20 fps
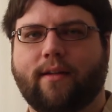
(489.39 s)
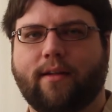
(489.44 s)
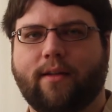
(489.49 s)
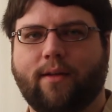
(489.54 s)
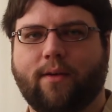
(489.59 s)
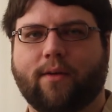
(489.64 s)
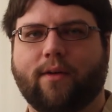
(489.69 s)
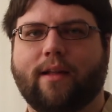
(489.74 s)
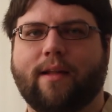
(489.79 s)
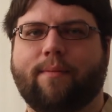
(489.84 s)

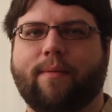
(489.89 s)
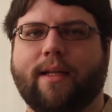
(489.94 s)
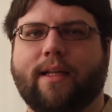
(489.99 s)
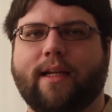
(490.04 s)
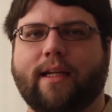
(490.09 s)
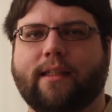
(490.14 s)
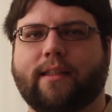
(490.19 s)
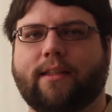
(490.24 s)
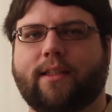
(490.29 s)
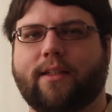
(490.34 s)
your
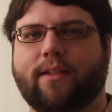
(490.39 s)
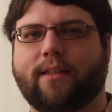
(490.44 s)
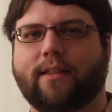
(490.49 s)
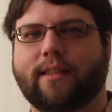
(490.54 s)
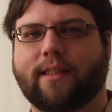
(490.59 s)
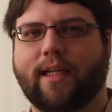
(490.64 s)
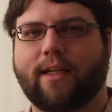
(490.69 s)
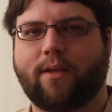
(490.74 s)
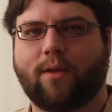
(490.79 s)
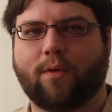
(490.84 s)

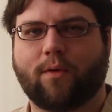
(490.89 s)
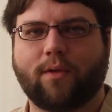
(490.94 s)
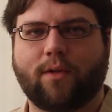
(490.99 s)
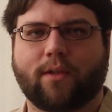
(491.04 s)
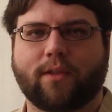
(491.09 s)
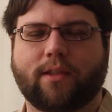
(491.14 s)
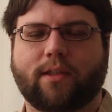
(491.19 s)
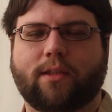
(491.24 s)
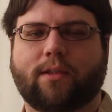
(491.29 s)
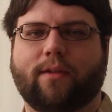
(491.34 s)
limitations and know
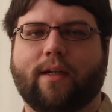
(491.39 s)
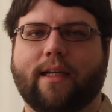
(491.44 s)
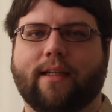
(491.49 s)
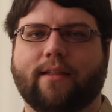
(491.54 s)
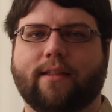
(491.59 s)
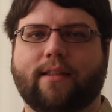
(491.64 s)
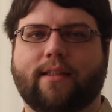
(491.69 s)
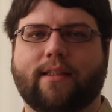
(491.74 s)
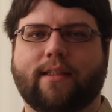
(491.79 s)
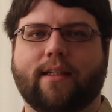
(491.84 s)
your
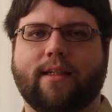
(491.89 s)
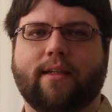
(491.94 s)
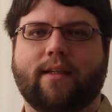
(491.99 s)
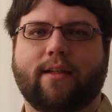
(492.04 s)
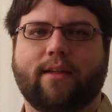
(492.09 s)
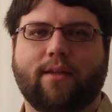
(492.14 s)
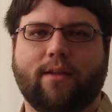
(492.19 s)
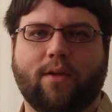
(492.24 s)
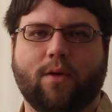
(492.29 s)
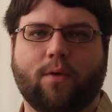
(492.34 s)
strengths.
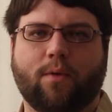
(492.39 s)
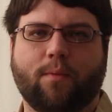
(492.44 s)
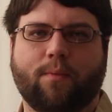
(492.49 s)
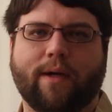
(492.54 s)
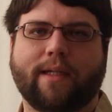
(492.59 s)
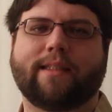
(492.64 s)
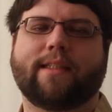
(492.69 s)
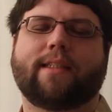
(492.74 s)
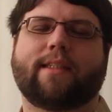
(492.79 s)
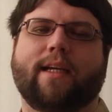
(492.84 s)
Know
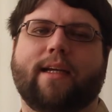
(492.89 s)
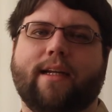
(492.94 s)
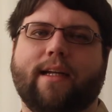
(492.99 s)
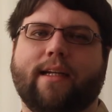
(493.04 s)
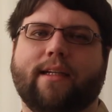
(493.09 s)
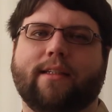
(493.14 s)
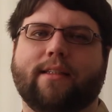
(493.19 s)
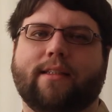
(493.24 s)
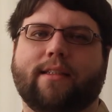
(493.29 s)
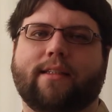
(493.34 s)
what
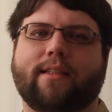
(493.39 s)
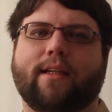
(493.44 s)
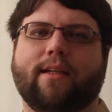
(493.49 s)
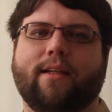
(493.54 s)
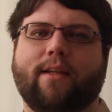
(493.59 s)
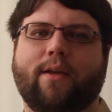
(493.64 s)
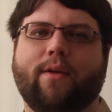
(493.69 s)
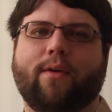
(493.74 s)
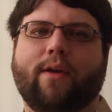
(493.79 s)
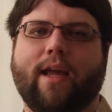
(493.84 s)
settings
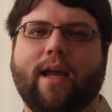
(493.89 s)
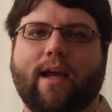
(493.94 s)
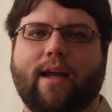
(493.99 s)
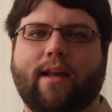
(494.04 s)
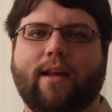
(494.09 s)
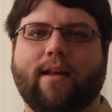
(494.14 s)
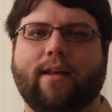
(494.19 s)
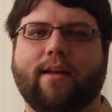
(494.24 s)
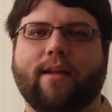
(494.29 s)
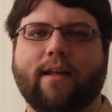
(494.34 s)
you
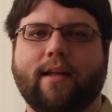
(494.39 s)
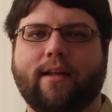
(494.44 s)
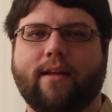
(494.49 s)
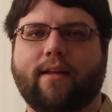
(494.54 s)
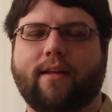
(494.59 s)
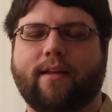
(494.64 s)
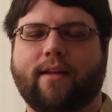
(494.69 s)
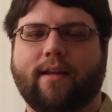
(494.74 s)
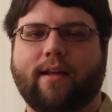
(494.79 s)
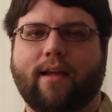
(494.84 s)
can
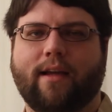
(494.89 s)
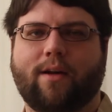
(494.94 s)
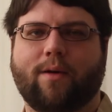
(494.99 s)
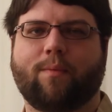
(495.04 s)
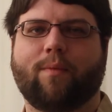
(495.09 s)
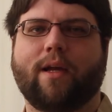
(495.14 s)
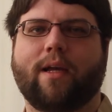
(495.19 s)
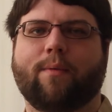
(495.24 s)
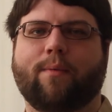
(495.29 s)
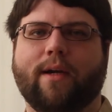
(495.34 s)
get
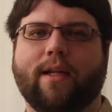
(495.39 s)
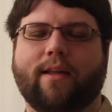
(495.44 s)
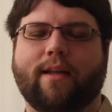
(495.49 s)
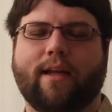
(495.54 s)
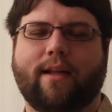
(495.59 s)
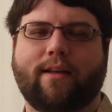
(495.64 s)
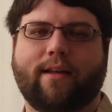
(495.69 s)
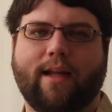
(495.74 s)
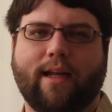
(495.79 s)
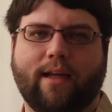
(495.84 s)
away with
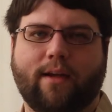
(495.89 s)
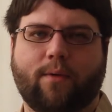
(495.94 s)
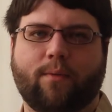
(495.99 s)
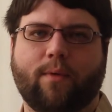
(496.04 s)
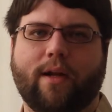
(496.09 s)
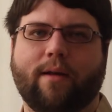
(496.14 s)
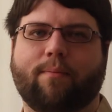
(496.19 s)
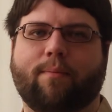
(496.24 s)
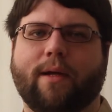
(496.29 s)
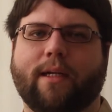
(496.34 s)
and take
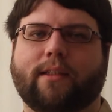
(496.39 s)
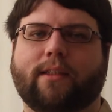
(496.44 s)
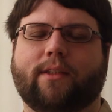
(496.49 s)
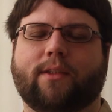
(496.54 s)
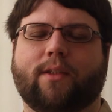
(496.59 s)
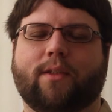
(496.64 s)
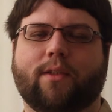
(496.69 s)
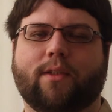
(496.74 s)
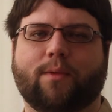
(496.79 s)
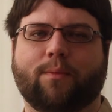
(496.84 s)
great
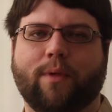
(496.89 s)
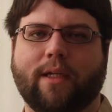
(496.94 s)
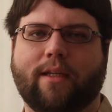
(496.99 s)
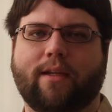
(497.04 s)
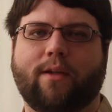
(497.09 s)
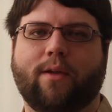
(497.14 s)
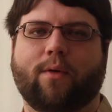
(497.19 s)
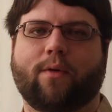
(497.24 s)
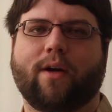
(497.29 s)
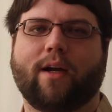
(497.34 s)
pictures
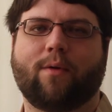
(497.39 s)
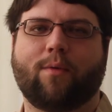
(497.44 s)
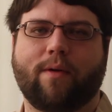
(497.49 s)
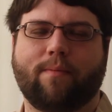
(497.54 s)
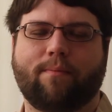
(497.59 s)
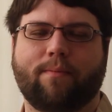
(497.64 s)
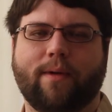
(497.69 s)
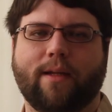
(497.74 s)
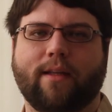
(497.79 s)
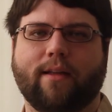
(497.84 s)
with your
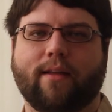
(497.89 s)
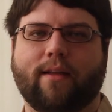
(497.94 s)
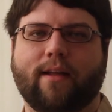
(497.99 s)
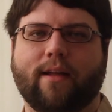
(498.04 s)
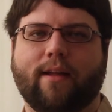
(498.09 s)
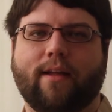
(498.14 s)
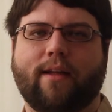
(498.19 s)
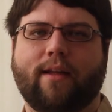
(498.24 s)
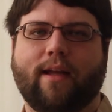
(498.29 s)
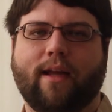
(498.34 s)
equipment
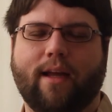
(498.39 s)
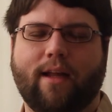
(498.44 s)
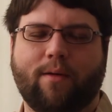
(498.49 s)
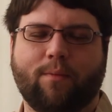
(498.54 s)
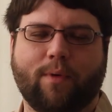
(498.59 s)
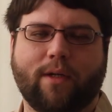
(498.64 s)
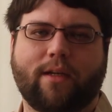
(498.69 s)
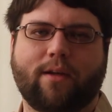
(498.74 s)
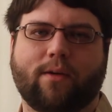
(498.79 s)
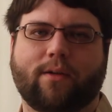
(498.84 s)

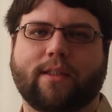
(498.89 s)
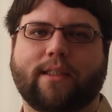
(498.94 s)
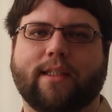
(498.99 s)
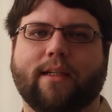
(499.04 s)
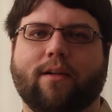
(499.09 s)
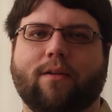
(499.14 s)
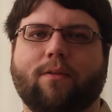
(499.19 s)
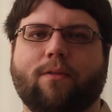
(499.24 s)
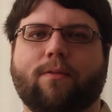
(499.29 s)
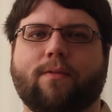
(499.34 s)
and with
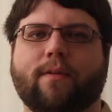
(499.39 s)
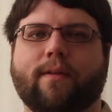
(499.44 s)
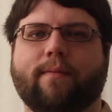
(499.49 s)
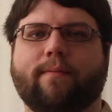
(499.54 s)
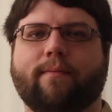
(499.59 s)
yourself.